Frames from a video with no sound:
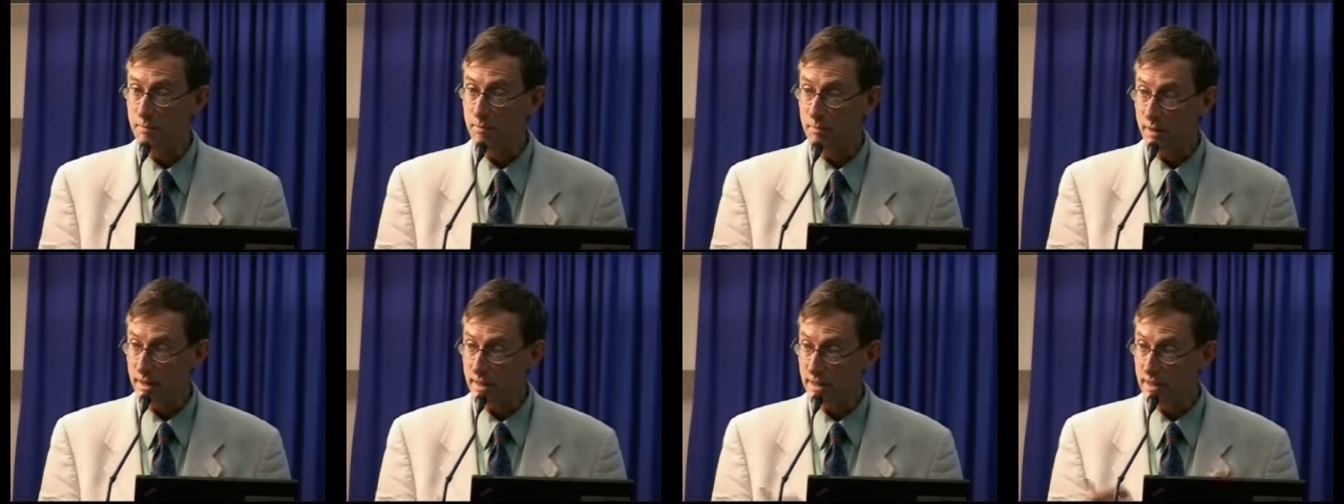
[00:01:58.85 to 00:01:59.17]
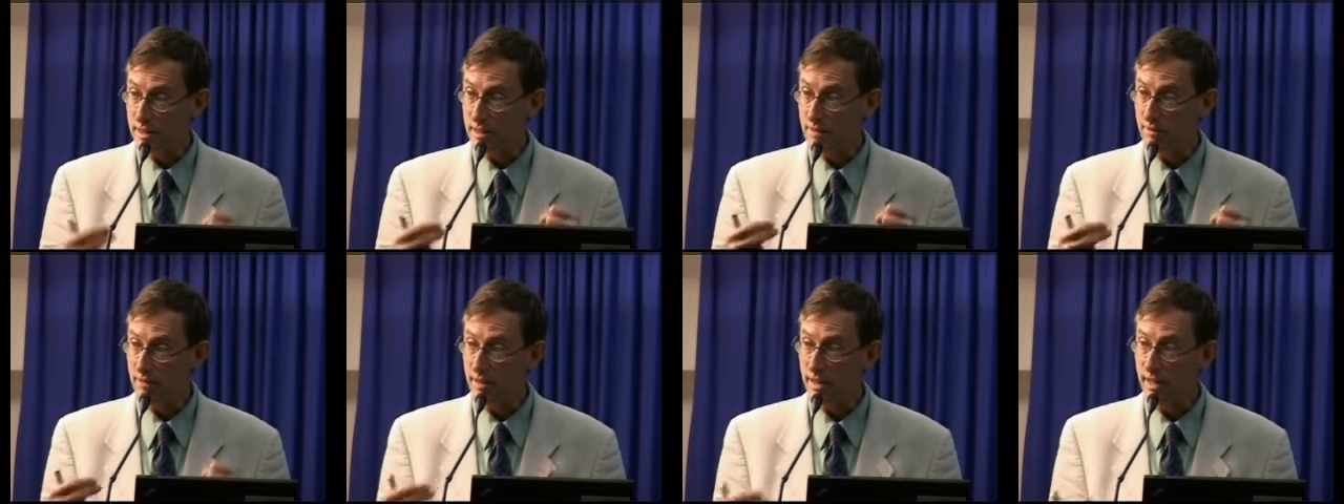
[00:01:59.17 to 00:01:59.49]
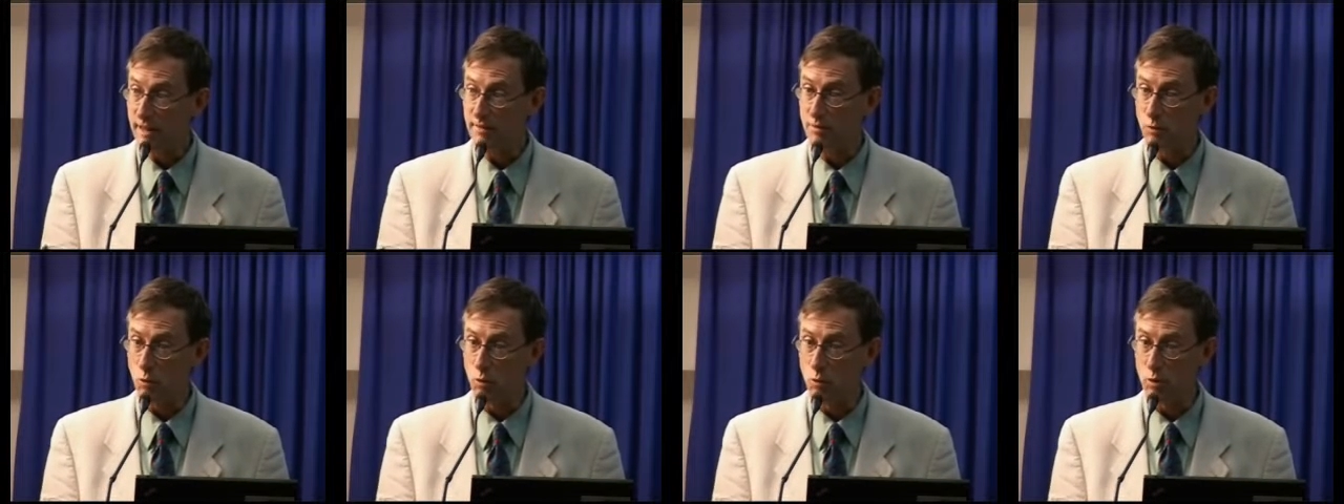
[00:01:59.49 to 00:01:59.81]
But he
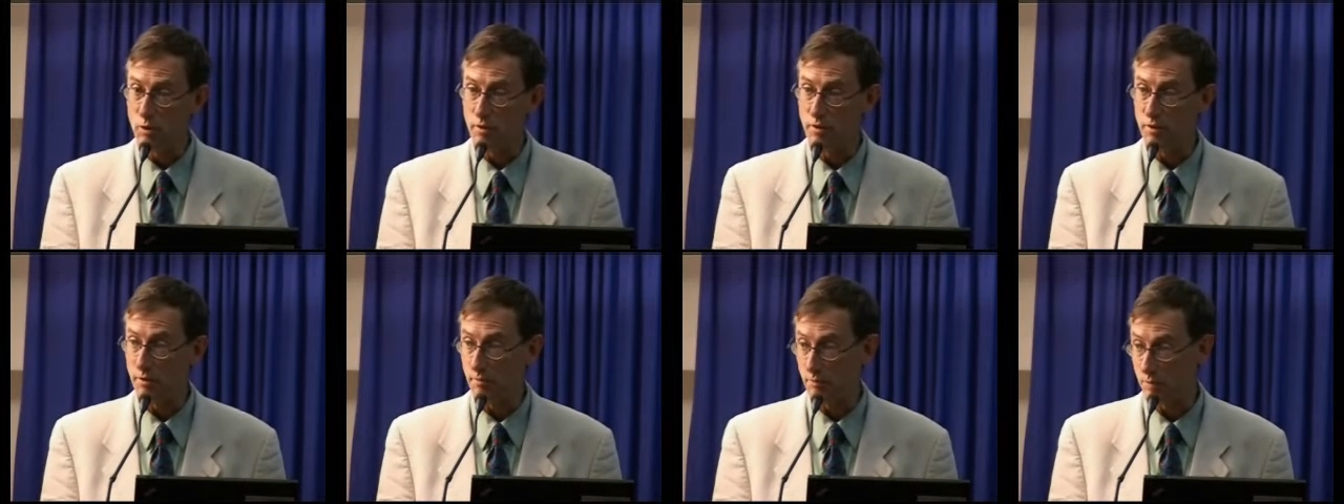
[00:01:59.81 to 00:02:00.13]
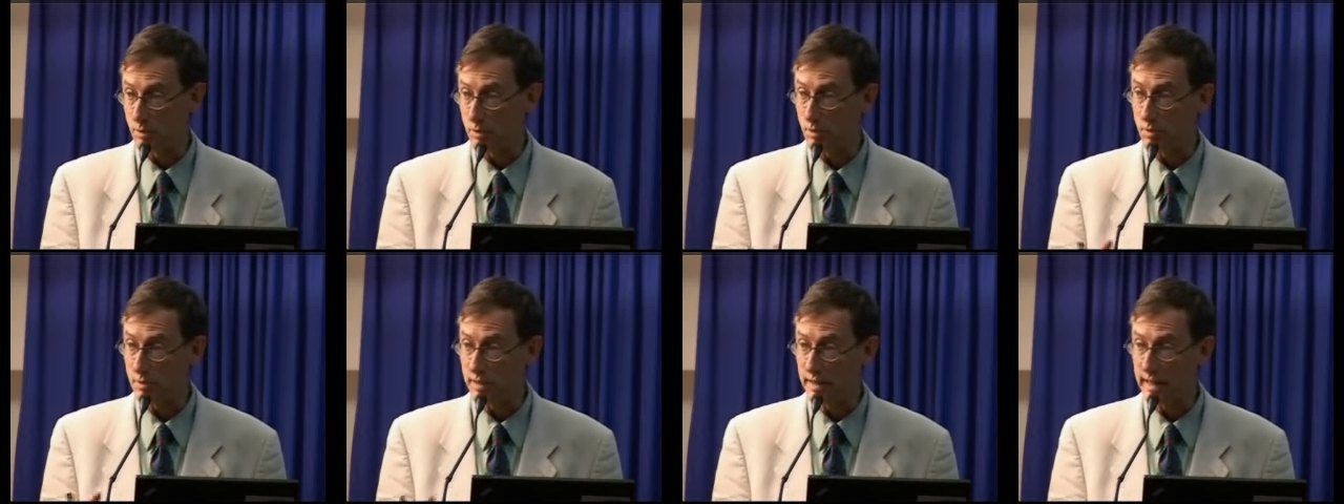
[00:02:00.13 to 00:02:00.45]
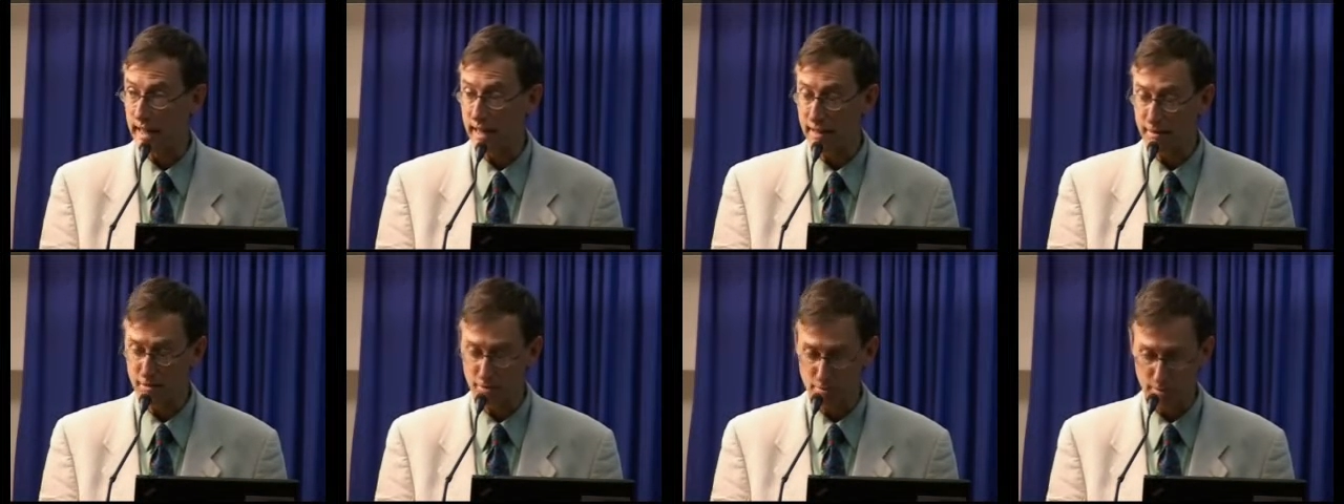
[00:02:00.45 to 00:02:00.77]
survived all of them due to
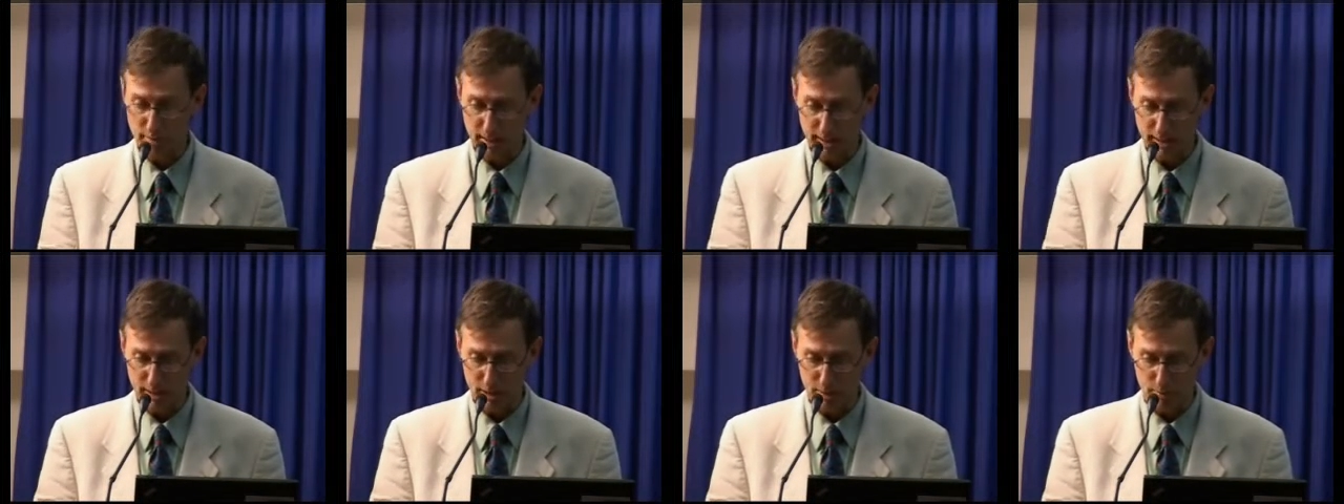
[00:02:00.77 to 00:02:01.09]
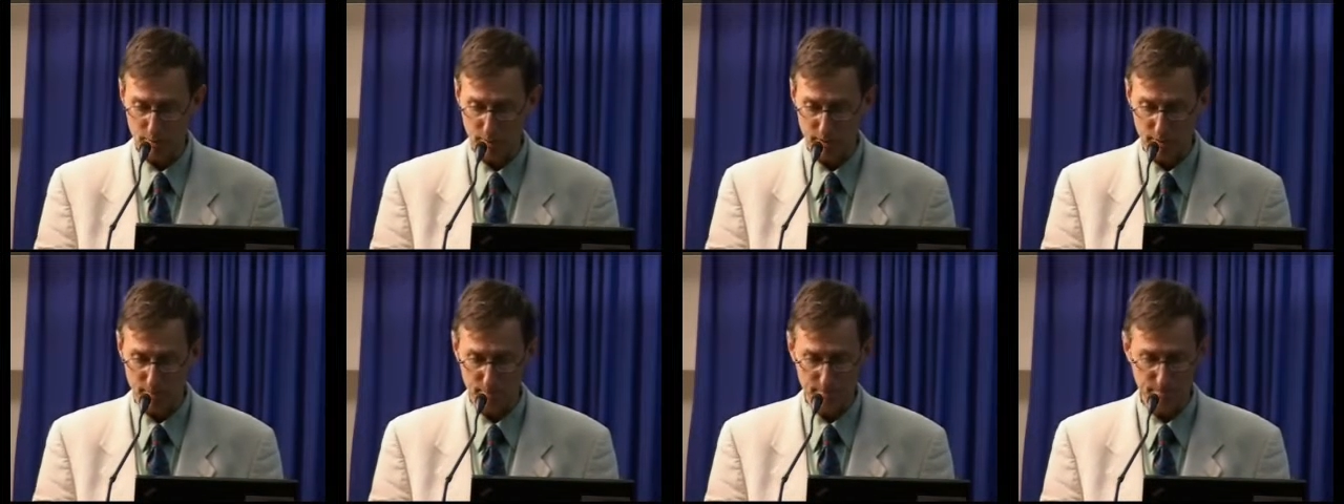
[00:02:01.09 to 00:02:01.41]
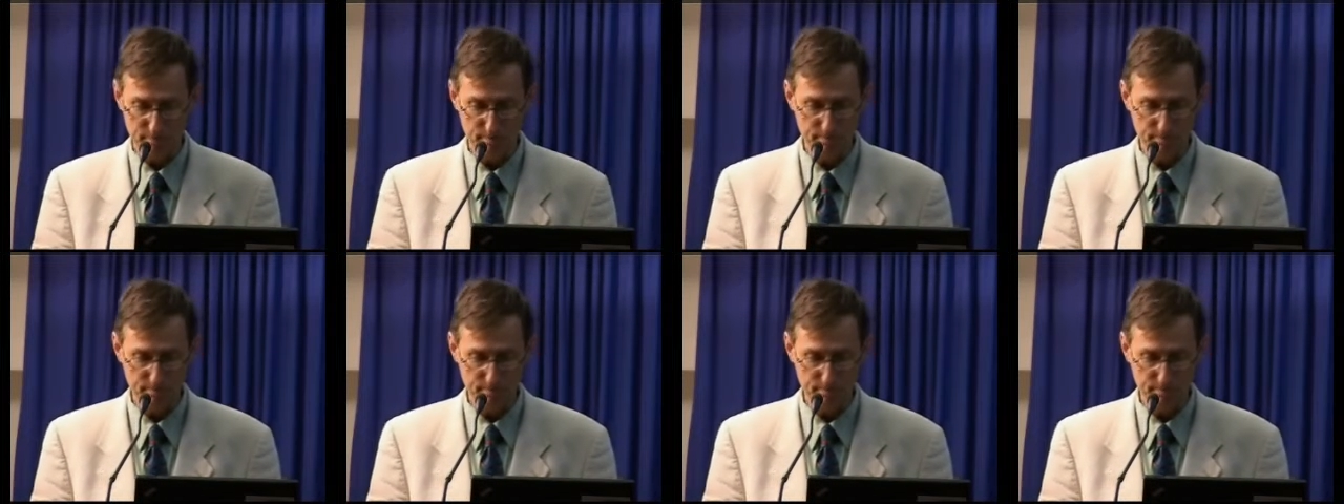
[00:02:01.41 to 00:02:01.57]
careful management.